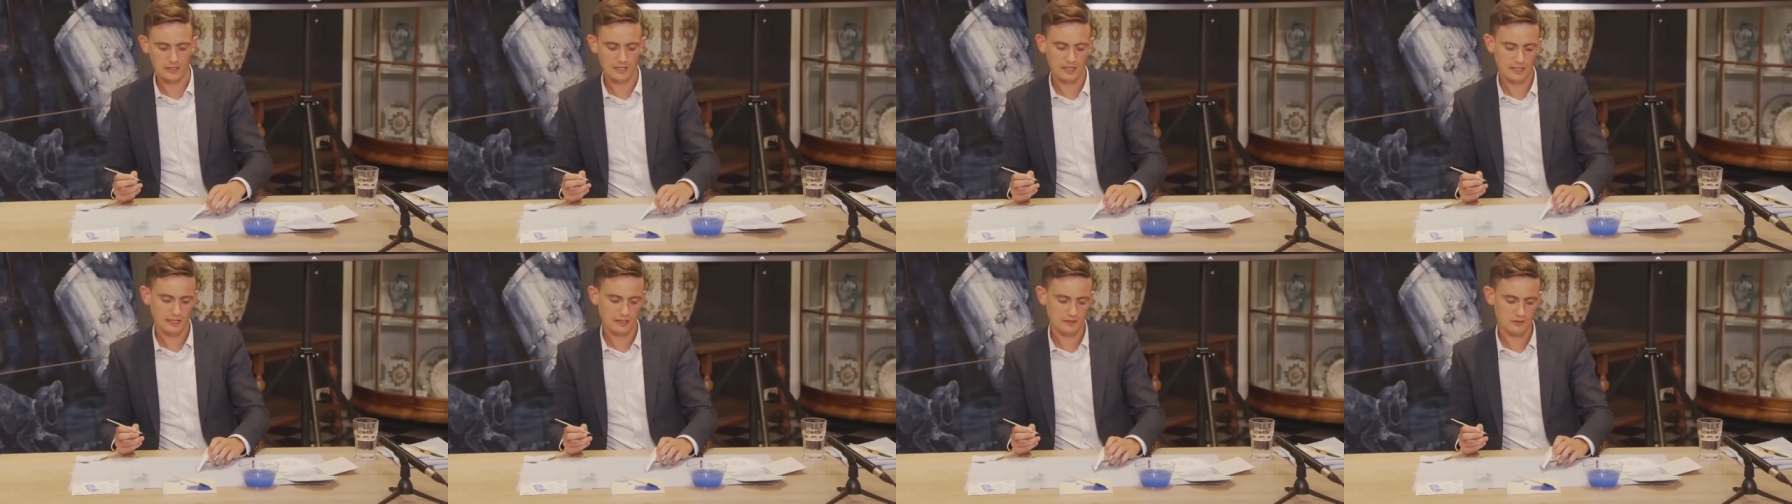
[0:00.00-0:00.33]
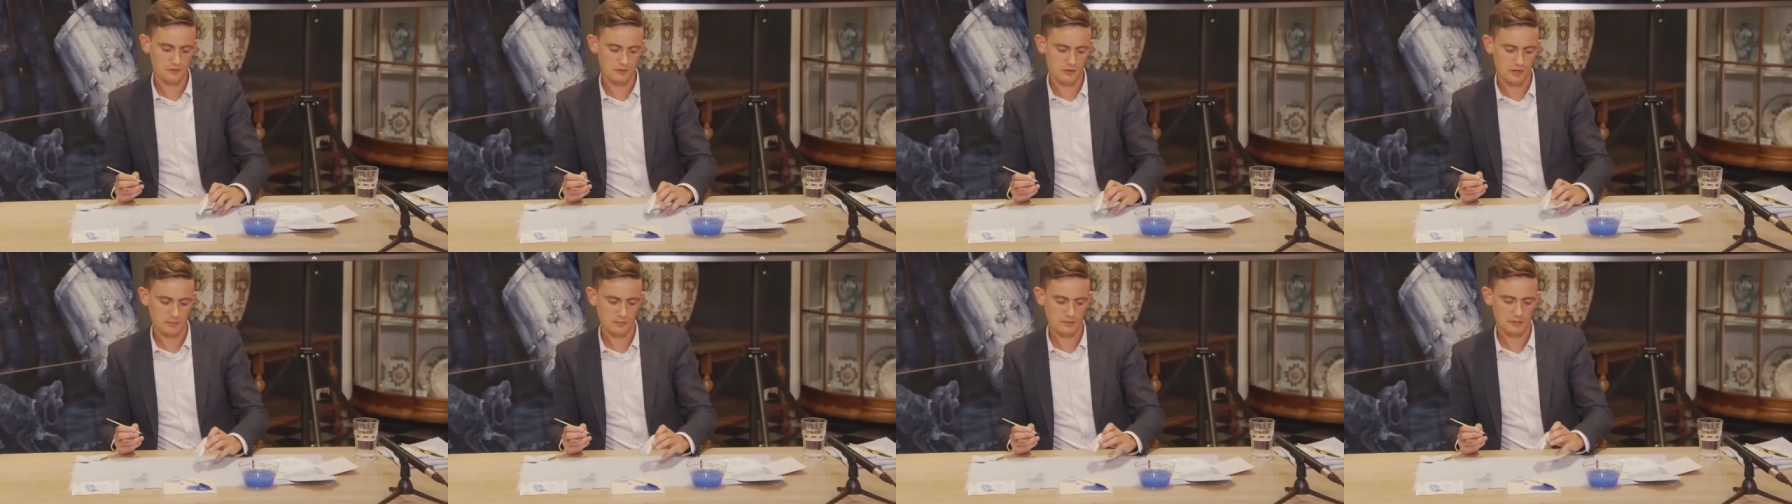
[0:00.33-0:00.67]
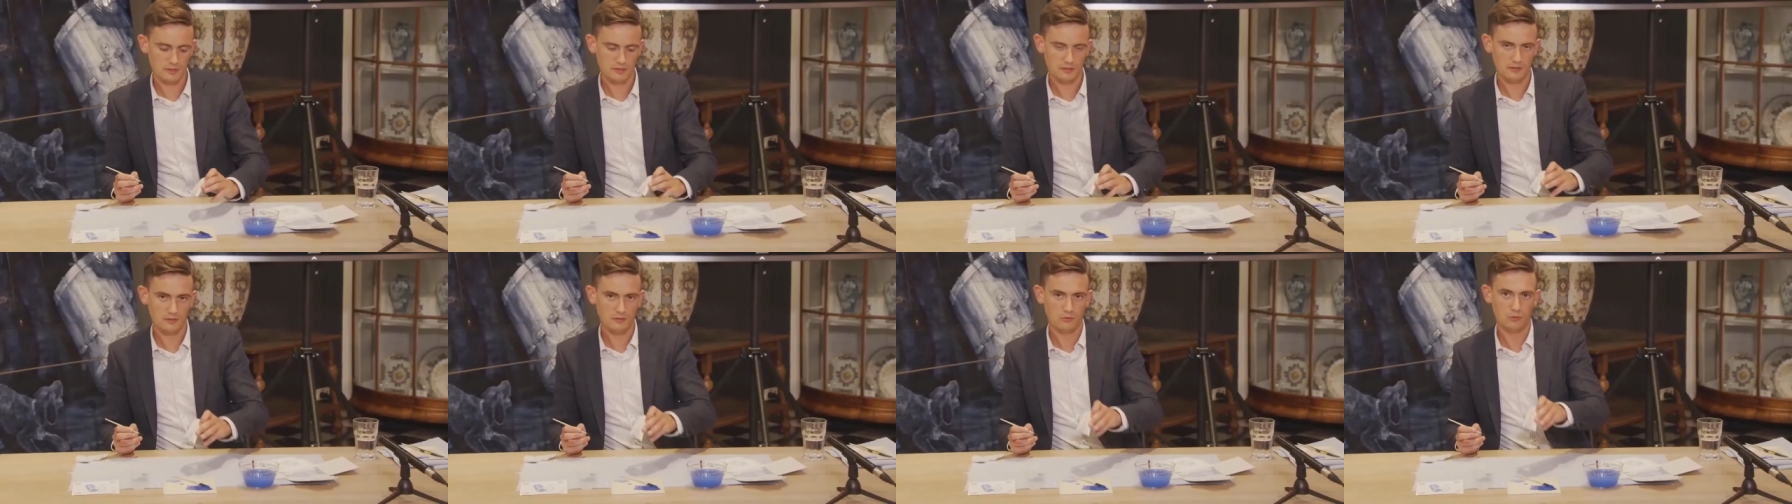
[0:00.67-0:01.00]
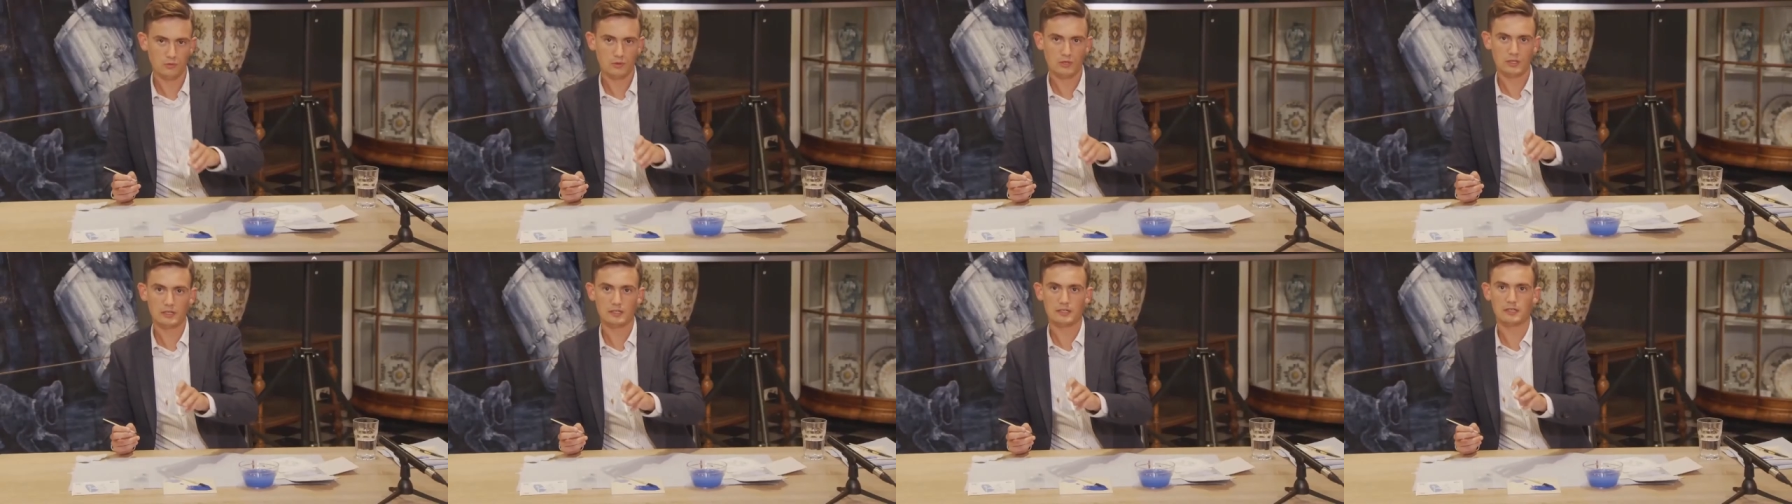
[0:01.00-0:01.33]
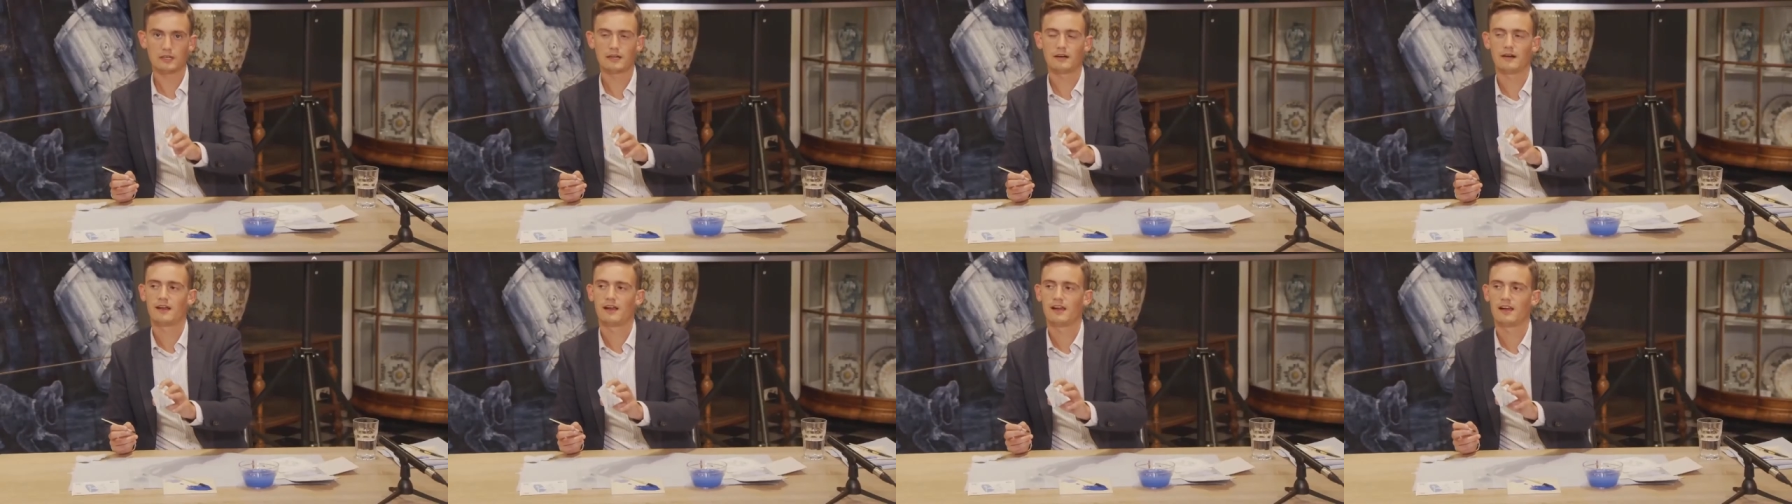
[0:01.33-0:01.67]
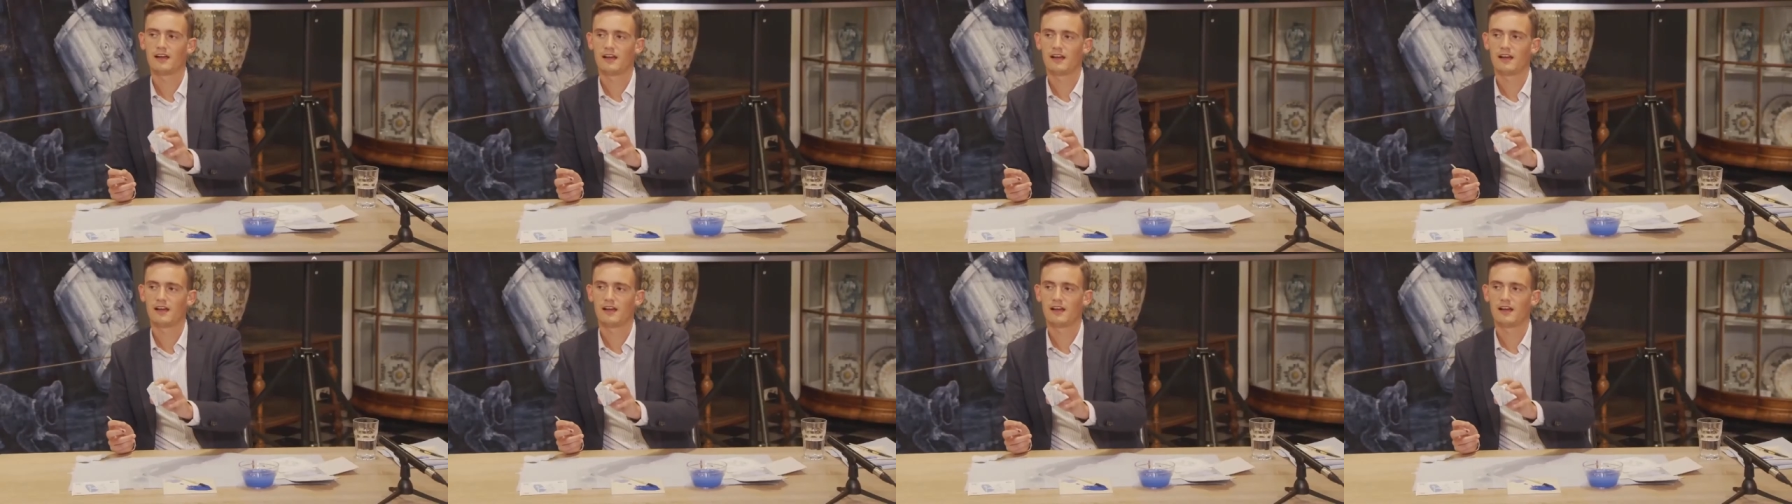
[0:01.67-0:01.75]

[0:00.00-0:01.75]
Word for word: like a droplet of water.